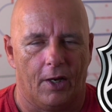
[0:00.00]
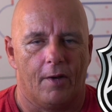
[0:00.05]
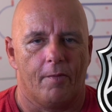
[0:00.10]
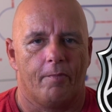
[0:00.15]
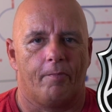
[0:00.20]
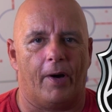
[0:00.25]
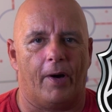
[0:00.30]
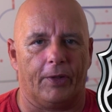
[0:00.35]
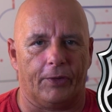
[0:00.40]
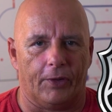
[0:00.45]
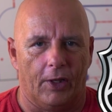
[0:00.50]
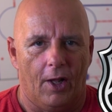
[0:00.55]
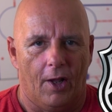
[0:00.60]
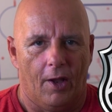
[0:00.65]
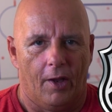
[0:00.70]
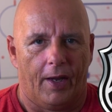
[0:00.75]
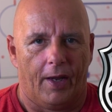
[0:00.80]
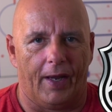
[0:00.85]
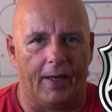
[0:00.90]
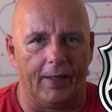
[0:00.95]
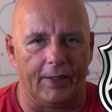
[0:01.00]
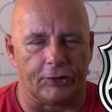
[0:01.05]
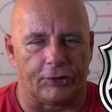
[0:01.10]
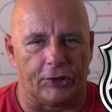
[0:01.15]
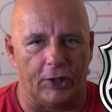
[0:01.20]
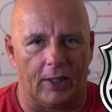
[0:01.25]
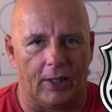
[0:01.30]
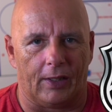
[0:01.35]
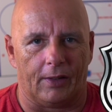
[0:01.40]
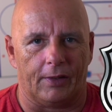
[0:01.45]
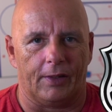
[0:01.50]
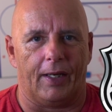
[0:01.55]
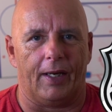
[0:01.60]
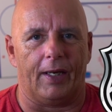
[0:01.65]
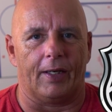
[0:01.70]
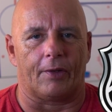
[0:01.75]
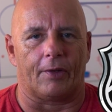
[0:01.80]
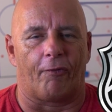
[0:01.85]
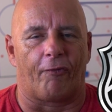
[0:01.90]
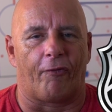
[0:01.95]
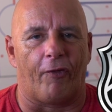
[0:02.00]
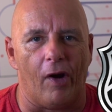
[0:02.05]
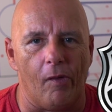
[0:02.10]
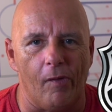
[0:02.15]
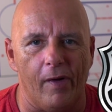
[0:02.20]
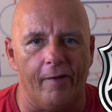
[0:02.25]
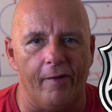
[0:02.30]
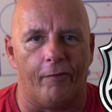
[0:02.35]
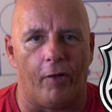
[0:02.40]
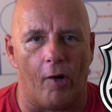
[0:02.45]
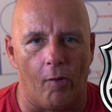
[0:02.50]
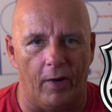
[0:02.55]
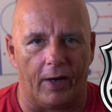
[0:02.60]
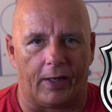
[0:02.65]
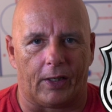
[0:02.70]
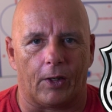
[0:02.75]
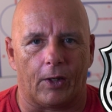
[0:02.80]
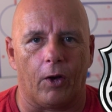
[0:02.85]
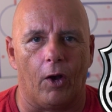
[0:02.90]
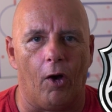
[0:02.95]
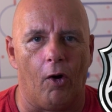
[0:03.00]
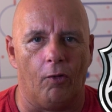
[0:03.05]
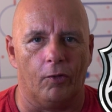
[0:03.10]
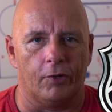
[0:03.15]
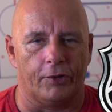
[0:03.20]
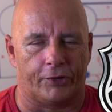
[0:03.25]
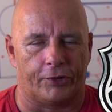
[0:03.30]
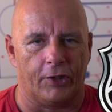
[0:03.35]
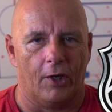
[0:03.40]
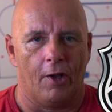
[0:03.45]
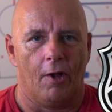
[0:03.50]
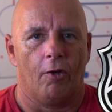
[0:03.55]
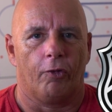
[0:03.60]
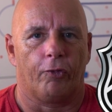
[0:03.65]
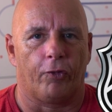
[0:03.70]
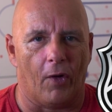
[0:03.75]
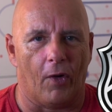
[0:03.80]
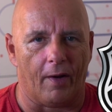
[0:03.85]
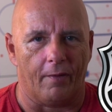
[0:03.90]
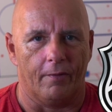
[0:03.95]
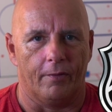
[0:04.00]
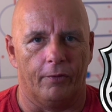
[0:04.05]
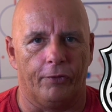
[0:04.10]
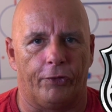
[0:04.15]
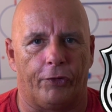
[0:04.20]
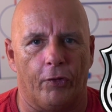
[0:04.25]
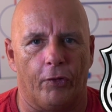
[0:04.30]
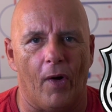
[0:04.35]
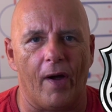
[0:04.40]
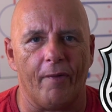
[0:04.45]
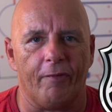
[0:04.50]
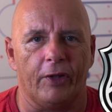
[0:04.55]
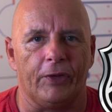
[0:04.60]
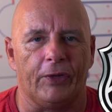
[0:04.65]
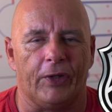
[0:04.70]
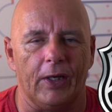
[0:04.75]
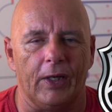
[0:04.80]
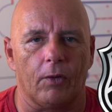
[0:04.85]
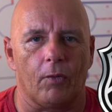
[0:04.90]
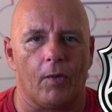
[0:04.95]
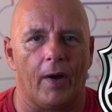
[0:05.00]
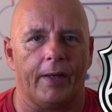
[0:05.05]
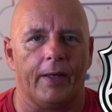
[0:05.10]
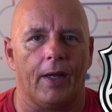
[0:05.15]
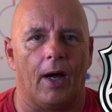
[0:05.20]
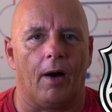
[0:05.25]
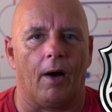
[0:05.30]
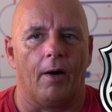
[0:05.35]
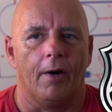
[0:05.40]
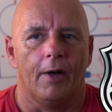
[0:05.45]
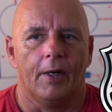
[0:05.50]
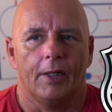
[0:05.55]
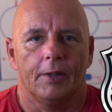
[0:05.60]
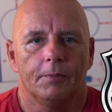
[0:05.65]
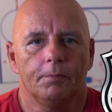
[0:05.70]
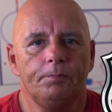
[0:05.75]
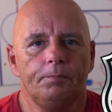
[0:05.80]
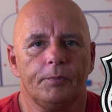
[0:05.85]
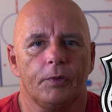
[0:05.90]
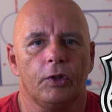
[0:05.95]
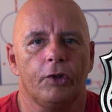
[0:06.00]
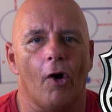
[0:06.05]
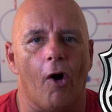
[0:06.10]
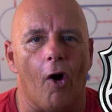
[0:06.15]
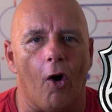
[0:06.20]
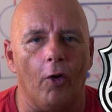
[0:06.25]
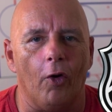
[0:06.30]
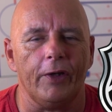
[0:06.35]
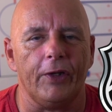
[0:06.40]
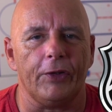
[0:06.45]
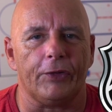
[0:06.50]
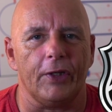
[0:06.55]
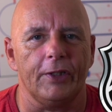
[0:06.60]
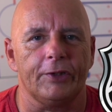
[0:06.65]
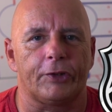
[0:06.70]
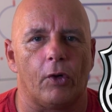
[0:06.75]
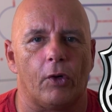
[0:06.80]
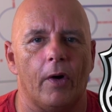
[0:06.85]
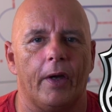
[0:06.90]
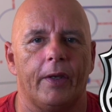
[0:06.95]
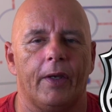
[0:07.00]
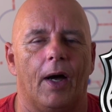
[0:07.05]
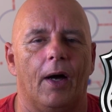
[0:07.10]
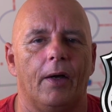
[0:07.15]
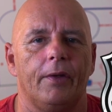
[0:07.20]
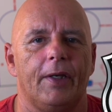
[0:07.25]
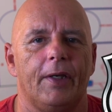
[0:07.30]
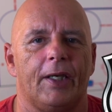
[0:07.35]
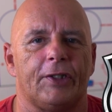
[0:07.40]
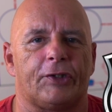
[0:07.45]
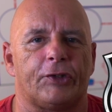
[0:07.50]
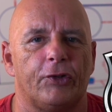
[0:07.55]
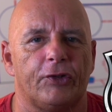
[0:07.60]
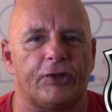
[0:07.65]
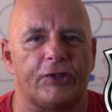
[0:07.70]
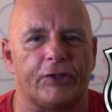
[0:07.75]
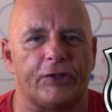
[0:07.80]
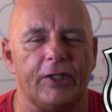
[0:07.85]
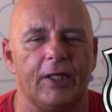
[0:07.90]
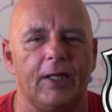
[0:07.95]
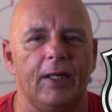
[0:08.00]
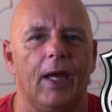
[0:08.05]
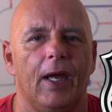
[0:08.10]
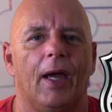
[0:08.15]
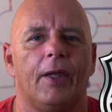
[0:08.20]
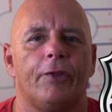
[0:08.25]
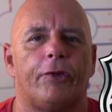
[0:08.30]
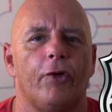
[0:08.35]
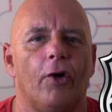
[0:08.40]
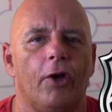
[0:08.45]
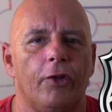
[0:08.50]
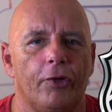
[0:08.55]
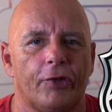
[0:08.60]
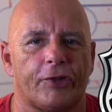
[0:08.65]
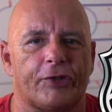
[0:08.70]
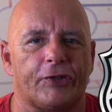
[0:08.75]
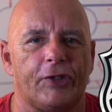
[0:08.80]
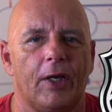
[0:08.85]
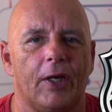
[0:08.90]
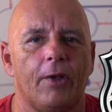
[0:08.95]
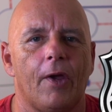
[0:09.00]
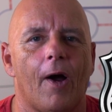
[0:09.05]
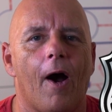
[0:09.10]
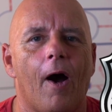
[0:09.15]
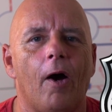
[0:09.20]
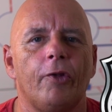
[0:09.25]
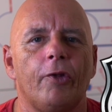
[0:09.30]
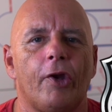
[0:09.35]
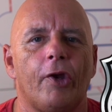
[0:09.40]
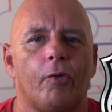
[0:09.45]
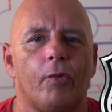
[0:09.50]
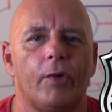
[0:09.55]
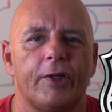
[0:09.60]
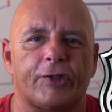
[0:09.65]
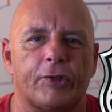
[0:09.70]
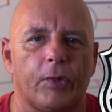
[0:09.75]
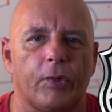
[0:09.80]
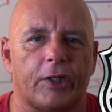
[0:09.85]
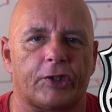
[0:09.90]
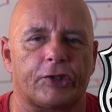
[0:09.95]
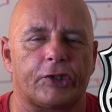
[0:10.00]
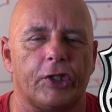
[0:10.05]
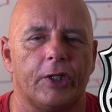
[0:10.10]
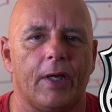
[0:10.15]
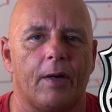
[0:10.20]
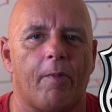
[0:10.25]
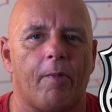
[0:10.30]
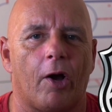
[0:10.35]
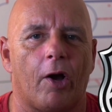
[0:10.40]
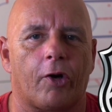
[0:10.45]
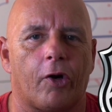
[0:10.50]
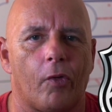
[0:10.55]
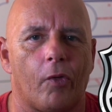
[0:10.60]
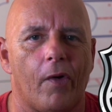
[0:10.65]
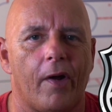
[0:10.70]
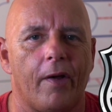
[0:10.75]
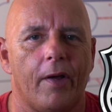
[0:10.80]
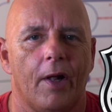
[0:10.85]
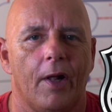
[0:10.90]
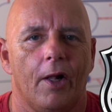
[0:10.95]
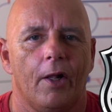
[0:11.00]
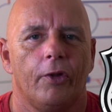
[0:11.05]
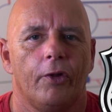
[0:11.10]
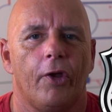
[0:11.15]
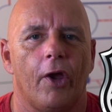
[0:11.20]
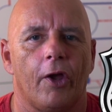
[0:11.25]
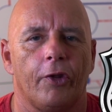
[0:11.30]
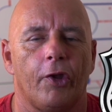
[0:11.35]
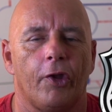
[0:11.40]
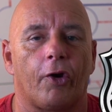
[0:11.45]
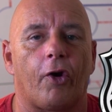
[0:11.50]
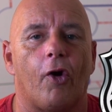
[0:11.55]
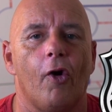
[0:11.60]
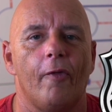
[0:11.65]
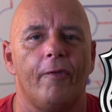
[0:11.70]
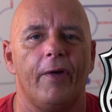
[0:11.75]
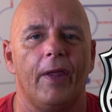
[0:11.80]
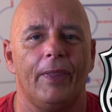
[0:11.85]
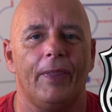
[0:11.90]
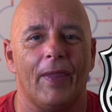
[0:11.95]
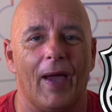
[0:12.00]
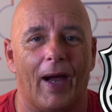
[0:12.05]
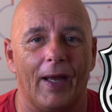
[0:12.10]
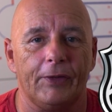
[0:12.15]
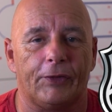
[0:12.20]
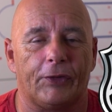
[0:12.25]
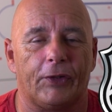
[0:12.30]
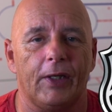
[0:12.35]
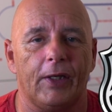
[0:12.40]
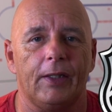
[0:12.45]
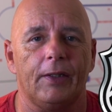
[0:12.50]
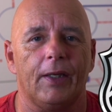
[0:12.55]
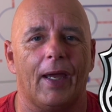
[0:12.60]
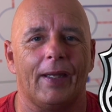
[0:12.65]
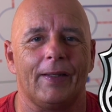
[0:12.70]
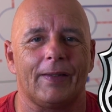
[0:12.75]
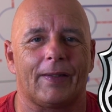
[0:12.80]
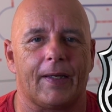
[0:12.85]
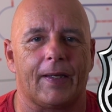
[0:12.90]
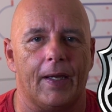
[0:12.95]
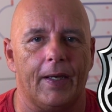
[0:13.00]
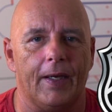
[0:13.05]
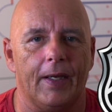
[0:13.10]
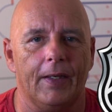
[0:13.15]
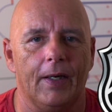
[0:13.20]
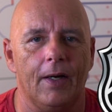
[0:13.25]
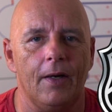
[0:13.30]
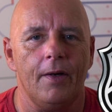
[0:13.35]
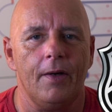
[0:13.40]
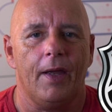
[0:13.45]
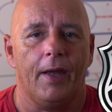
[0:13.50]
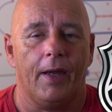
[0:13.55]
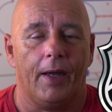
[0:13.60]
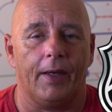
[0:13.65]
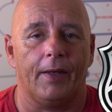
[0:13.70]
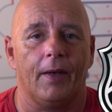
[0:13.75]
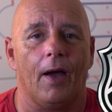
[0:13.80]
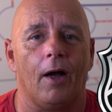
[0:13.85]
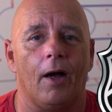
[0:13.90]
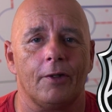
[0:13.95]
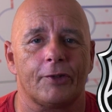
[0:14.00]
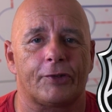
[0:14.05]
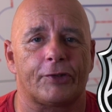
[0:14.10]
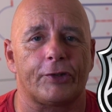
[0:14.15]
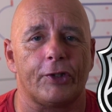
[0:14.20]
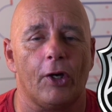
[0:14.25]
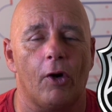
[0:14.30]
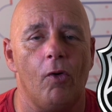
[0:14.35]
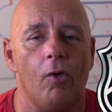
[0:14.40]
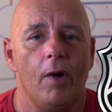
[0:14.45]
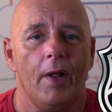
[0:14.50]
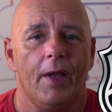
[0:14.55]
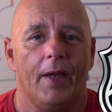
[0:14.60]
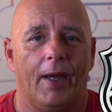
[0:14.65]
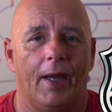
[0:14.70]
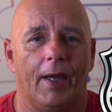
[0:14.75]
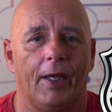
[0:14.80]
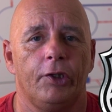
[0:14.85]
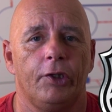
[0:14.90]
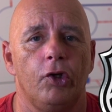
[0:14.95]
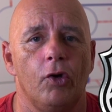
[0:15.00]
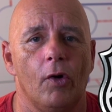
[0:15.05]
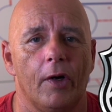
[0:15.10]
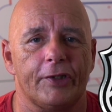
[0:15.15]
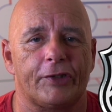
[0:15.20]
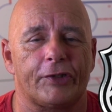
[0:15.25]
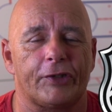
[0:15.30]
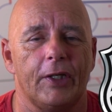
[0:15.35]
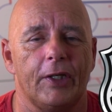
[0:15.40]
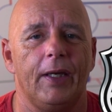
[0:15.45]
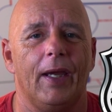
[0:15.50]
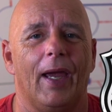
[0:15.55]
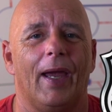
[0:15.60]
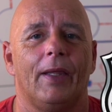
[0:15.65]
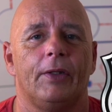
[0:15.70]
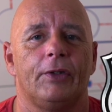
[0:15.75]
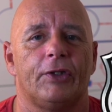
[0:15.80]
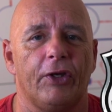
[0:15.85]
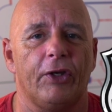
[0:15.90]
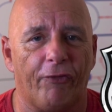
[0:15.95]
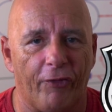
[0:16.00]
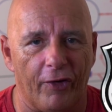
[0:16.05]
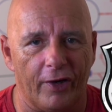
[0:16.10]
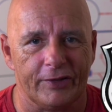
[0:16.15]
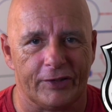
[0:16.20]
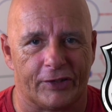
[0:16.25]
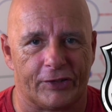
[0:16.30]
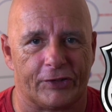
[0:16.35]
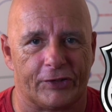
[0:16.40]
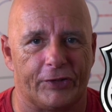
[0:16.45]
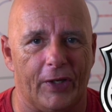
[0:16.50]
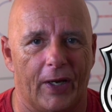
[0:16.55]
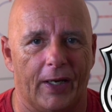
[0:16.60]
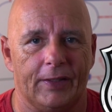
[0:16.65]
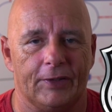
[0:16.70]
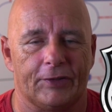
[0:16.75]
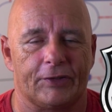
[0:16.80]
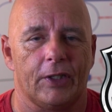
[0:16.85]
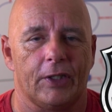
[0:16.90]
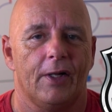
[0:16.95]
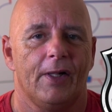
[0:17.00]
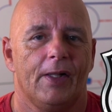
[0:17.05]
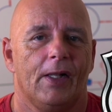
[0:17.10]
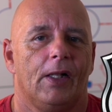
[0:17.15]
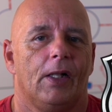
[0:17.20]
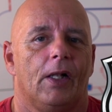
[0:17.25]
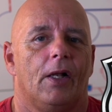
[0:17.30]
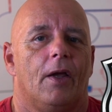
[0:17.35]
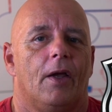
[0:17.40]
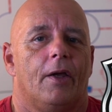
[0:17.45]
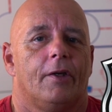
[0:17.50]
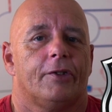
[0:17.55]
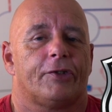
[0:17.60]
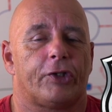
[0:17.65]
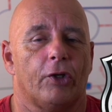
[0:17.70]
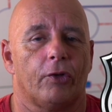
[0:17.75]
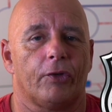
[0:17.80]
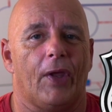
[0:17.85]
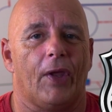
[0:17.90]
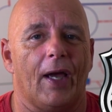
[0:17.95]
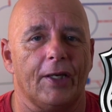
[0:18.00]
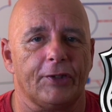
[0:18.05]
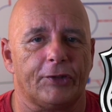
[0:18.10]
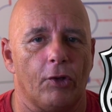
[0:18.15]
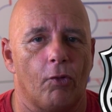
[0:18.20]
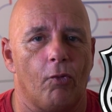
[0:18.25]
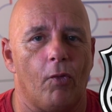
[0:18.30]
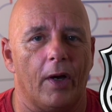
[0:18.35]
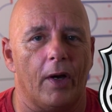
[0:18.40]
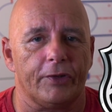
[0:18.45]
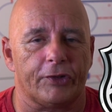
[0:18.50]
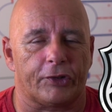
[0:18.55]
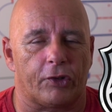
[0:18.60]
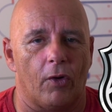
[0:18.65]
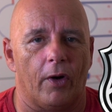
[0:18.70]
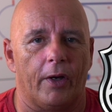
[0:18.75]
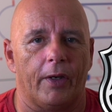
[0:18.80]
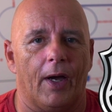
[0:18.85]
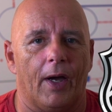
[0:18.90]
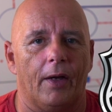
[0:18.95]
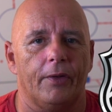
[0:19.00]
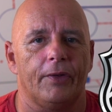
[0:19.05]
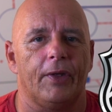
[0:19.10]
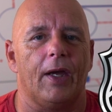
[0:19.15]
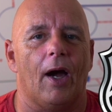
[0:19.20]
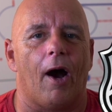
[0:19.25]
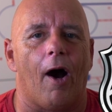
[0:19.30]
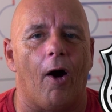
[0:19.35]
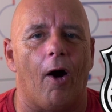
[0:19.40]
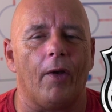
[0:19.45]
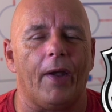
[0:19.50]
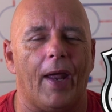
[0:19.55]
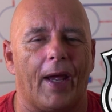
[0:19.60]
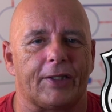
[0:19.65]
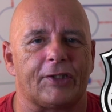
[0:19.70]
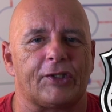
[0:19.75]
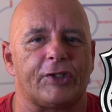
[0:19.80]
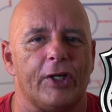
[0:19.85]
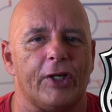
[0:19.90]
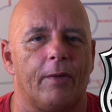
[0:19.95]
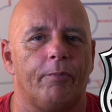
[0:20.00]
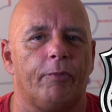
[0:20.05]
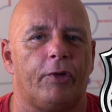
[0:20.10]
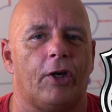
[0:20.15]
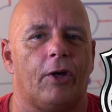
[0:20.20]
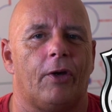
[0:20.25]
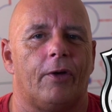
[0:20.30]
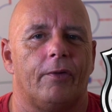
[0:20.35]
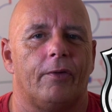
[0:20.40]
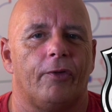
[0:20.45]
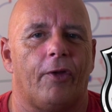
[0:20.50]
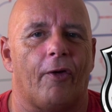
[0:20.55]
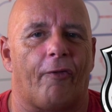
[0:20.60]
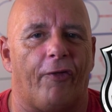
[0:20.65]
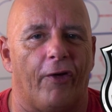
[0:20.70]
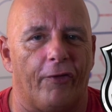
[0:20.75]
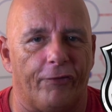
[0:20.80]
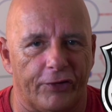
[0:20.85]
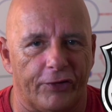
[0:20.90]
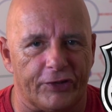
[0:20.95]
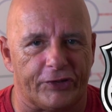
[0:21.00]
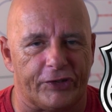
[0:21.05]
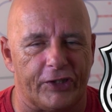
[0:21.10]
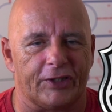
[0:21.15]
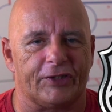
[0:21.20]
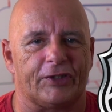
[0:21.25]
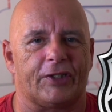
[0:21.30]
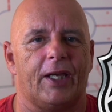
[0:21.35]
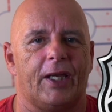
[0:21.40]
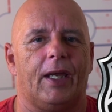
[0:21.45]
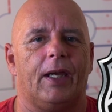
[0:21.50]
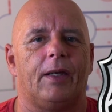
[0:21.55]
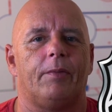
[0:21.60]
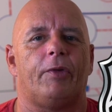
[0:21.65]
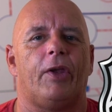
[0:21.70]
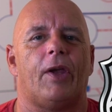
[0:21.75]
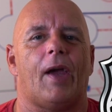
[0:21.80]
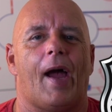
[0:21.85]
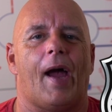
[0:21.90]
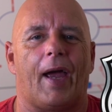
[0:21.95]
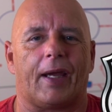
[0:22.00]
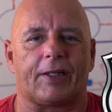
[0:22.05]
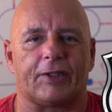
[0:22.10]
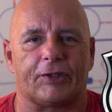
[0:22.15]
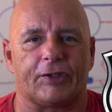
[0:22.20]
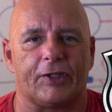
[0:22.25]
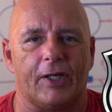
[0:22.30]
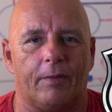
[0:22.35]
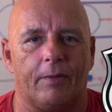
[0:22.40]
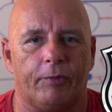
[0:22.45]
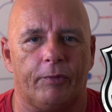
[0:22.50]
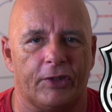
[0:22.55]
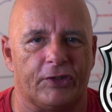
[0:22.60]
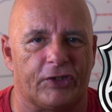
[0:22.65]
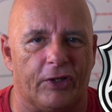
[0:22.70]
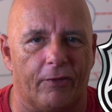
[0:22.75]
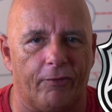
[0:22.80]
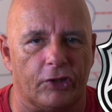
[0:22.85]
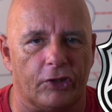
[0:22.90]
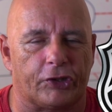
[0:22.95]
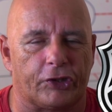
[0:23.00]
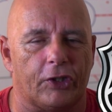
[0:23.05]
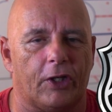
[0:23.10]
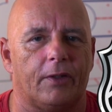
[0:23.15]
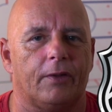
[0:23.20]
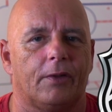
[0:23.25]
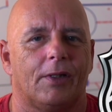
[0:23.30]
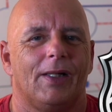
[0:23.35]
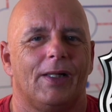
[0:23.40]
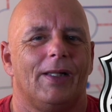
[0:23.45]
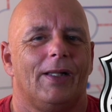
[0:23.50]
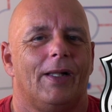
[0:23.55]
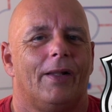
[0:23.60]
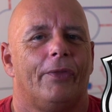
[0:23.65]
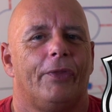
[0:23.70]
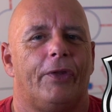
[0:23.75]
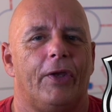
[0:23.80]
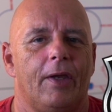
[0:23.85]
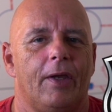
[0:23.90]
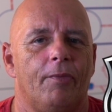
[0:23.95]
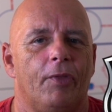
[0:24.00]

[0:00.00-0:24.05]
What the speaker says: But NHL is very, very close to have a deal right now. The only thing going on is to see and to understand all the restrictions about the COVID-19 in Canada and also in USA and different states. So that's what's going on. They all accept the 56 game. They accept the division They're